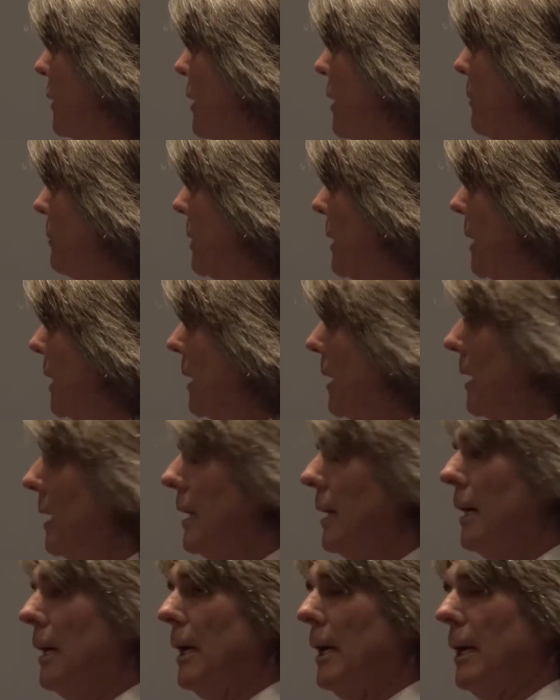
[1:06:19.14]
company,
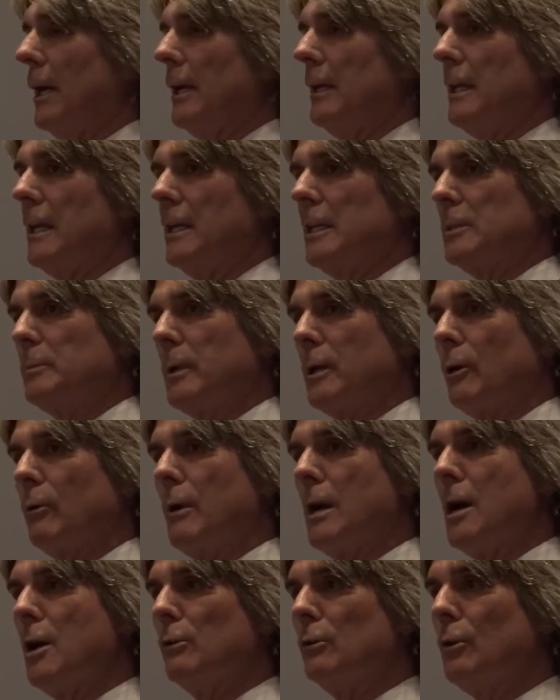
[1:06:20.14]
and it's been
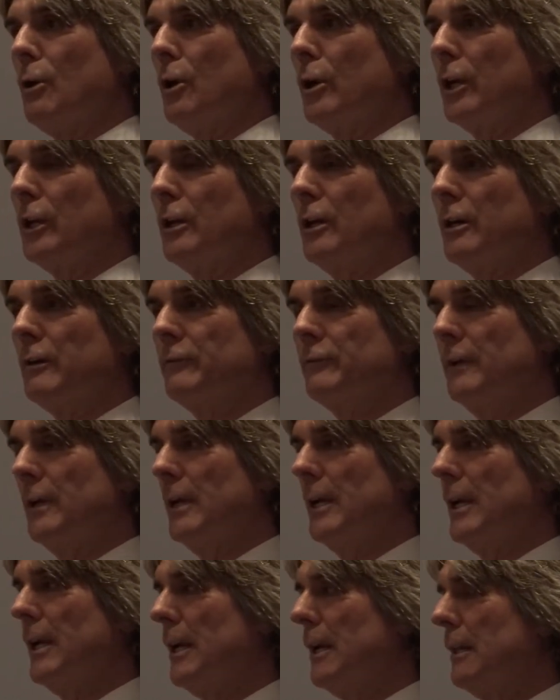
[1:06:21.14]
around long enough
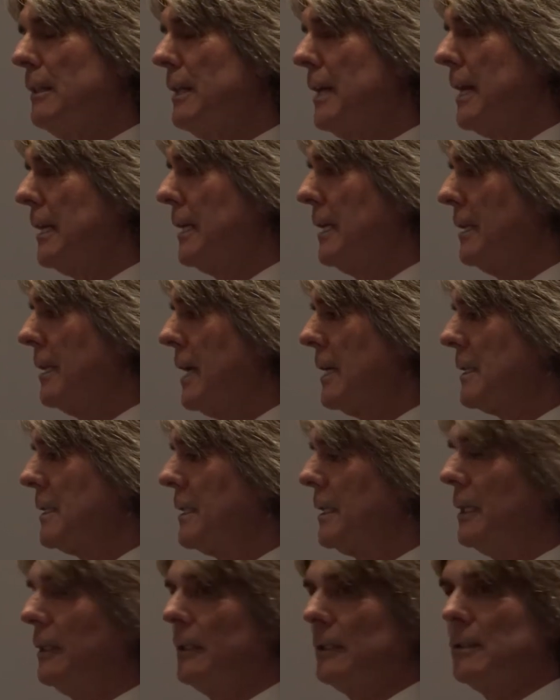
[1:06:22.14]
that it has
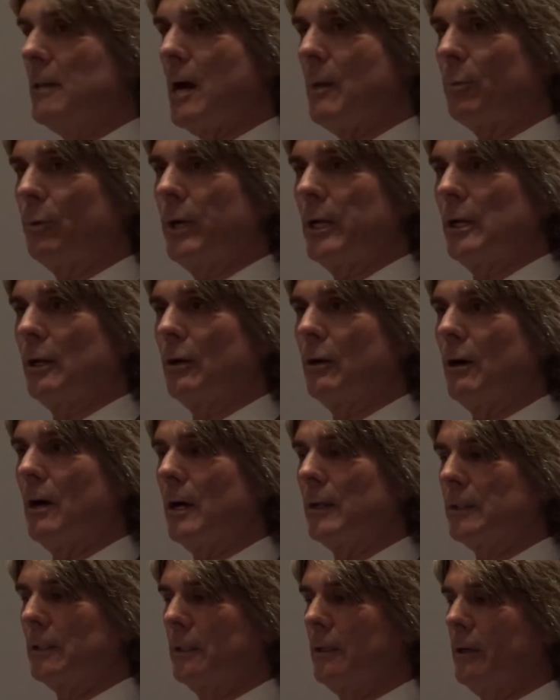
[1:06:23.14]
seen its operating
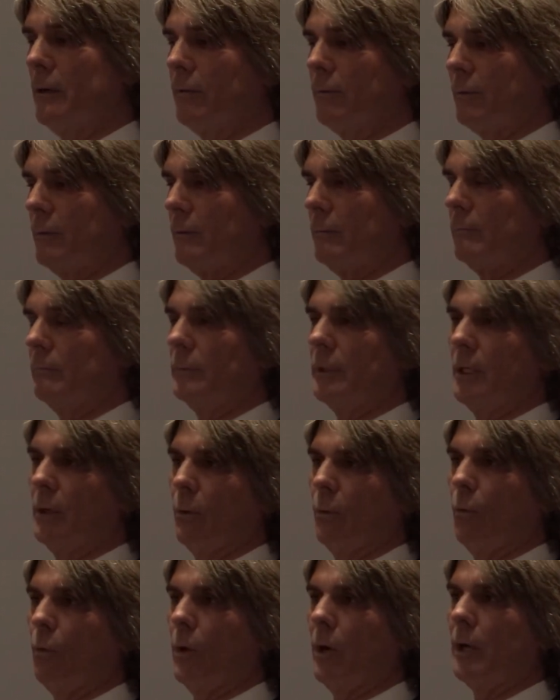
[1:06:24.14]
costs go from
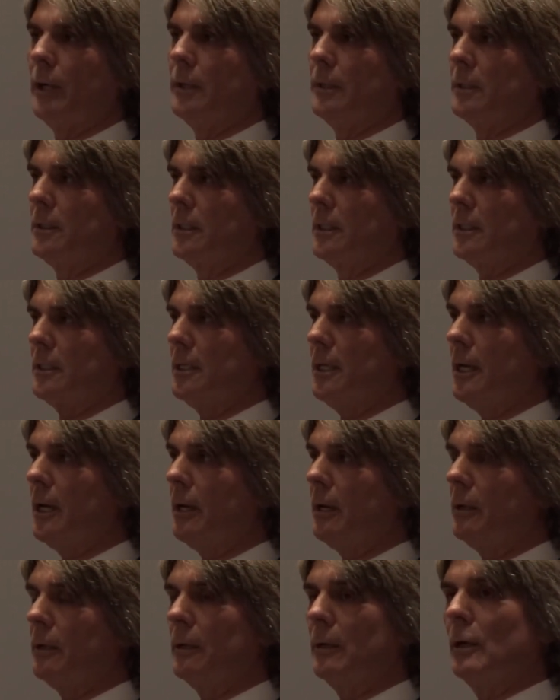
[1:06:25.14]
1 to
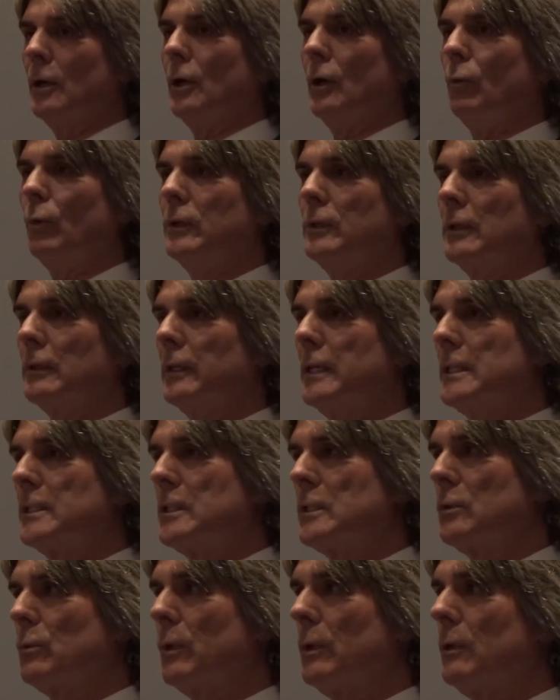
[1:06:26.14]
10 when the
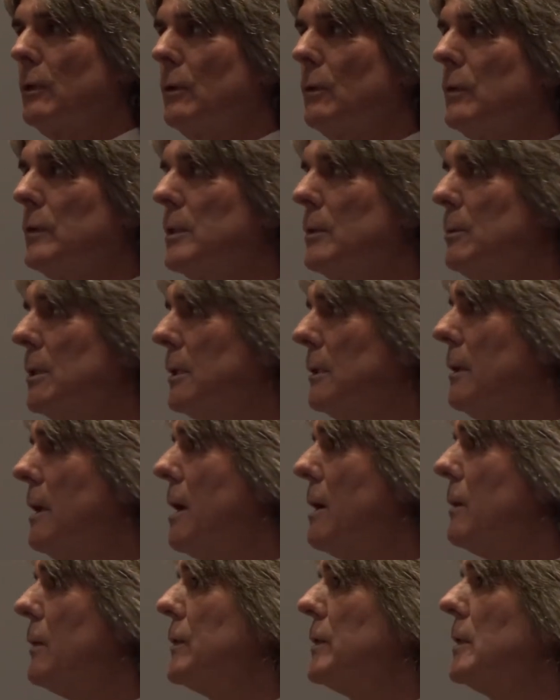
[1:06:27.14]
leases renew. So
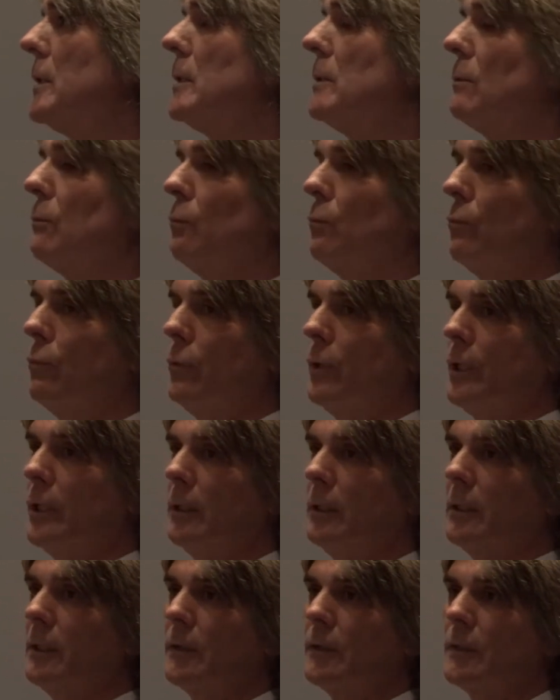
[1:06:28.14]
McDonald's is
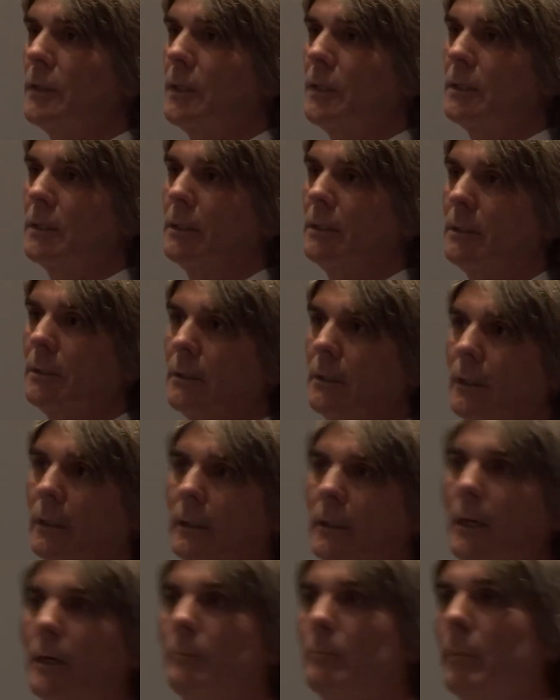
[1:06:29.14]
really insistent
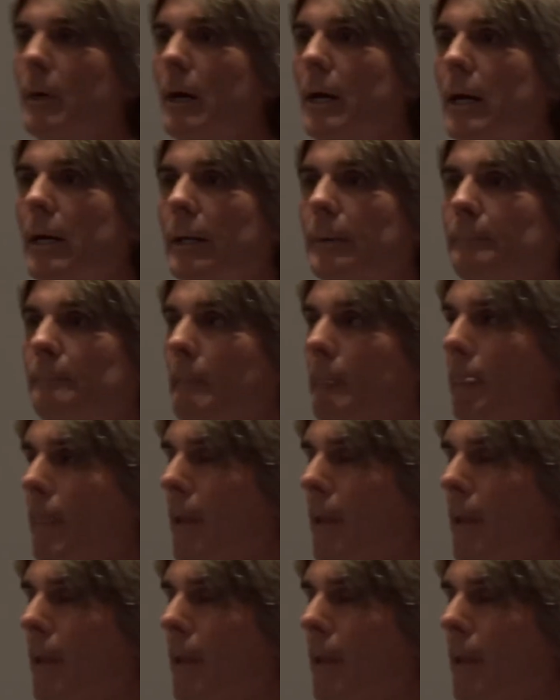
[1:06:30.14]
on buying.